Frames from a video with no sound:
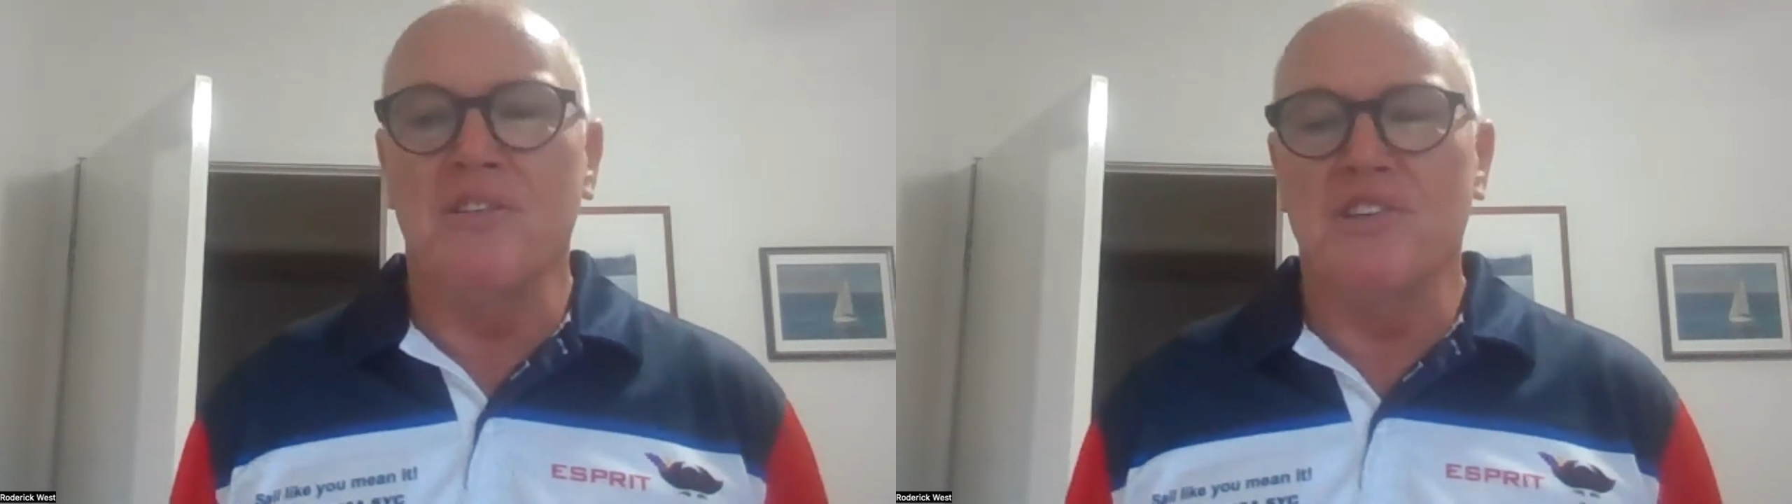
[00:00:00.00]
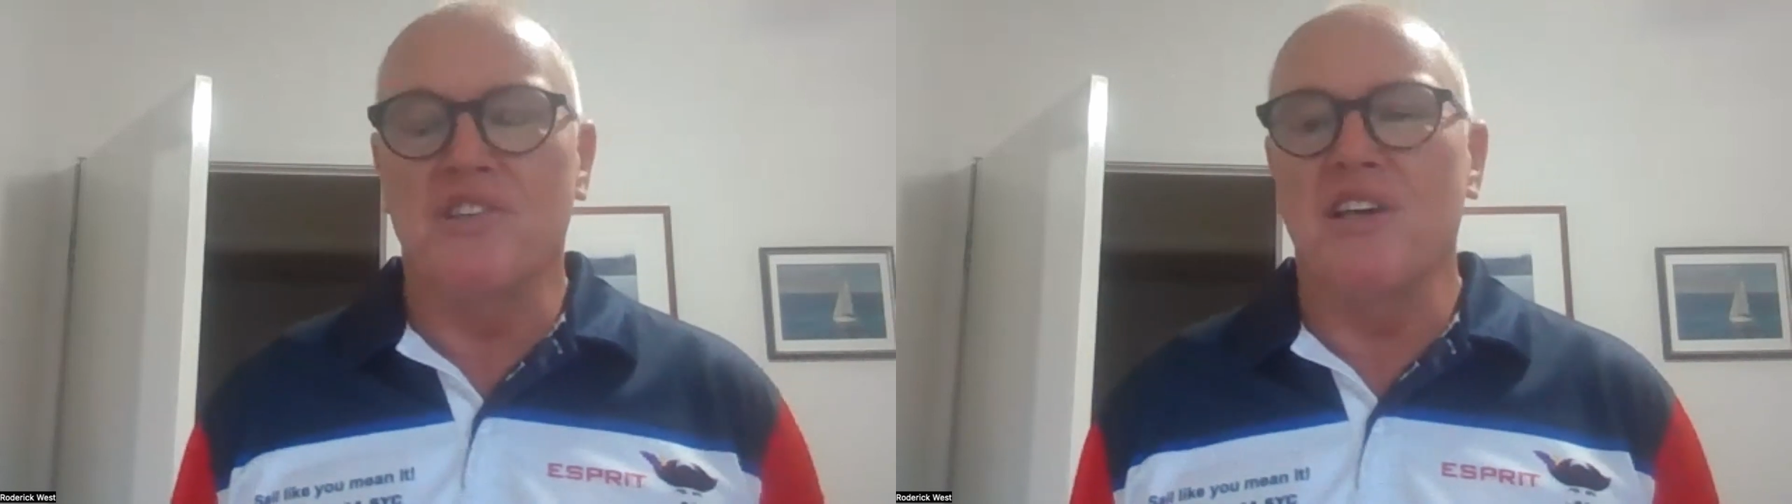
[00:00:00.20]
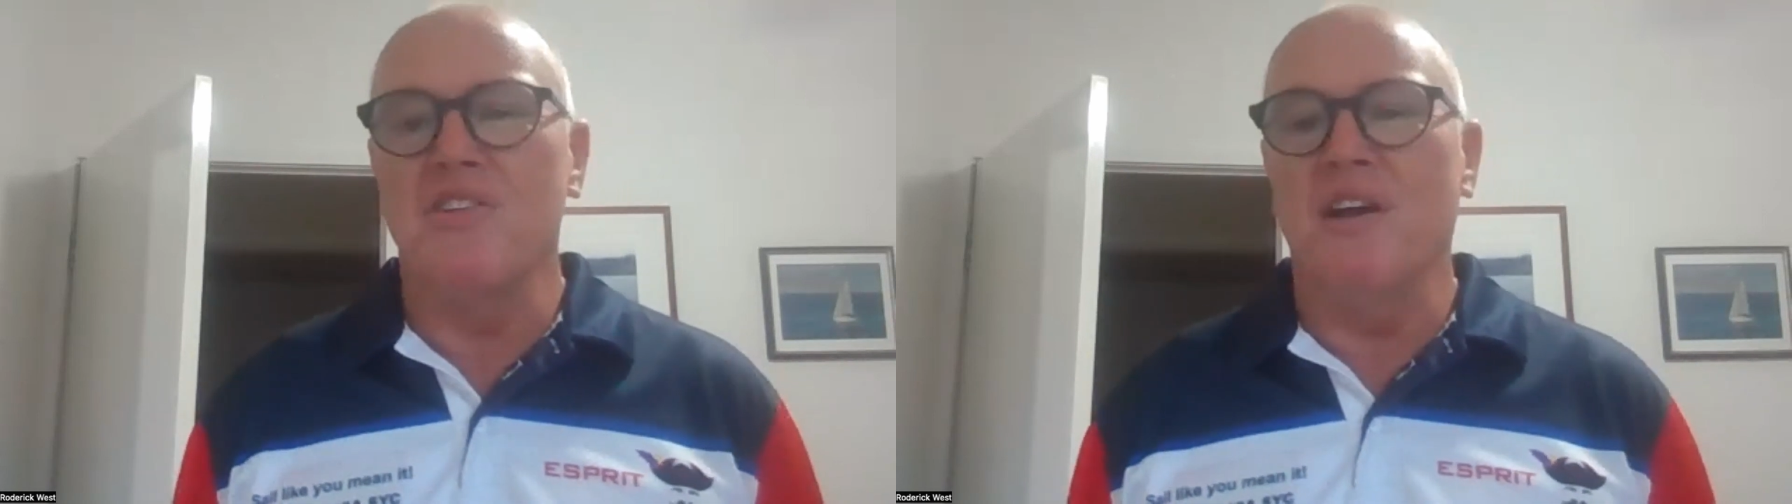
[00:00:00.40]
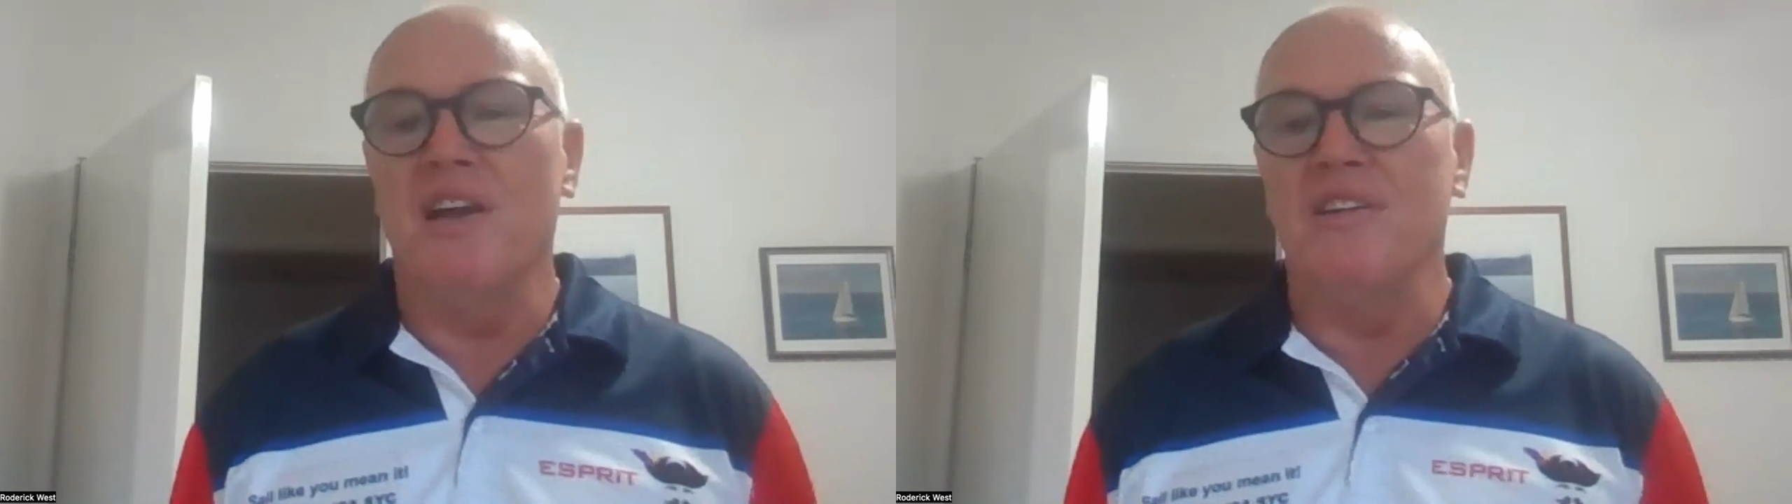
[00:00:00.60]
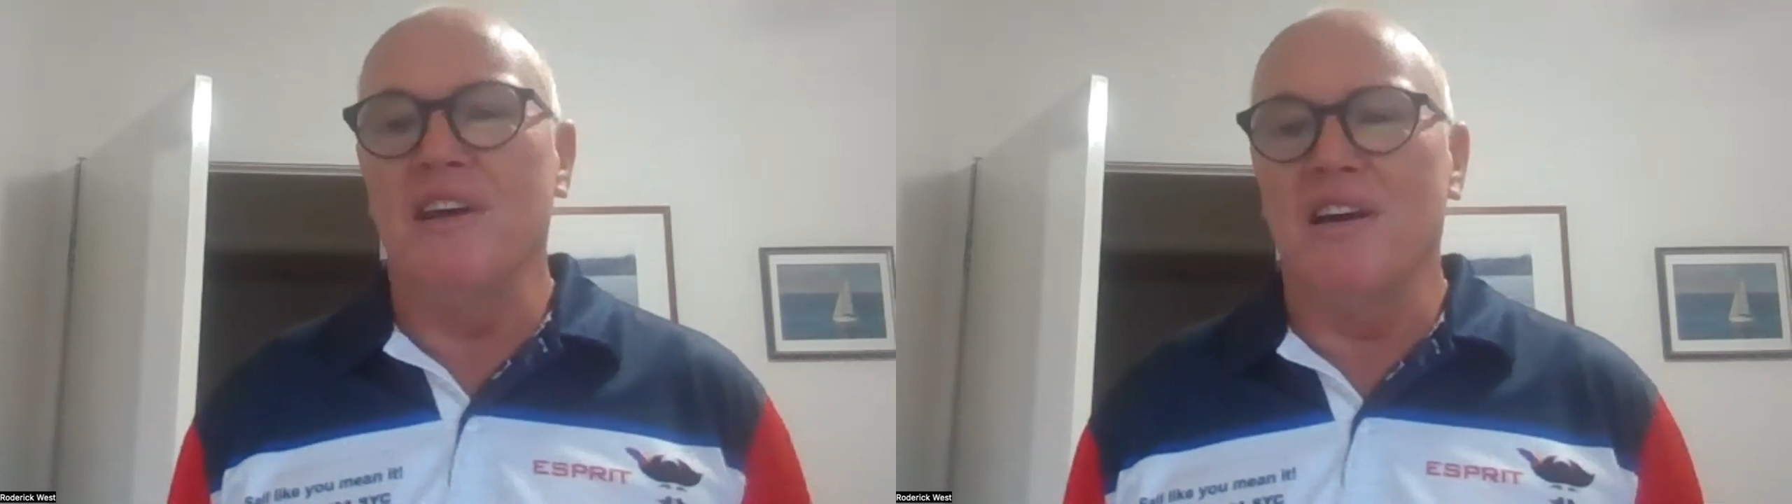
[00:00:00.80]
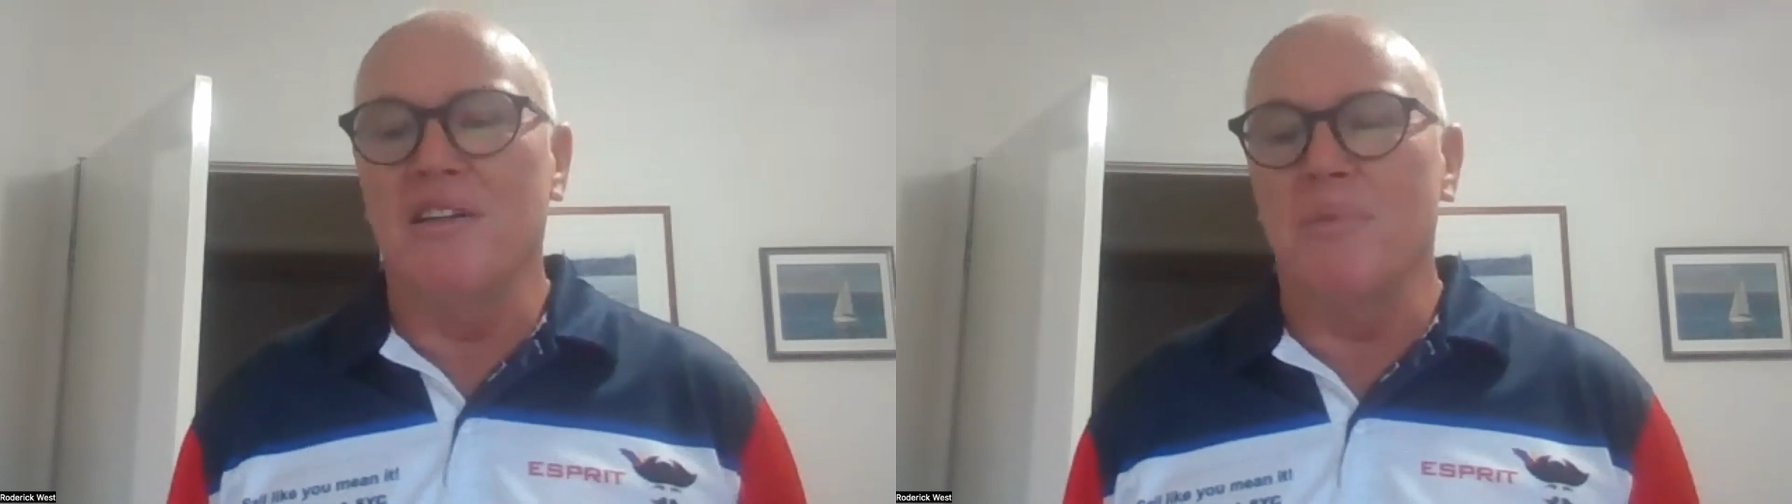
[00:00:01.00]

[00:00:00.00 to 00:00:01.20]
you just get your head down,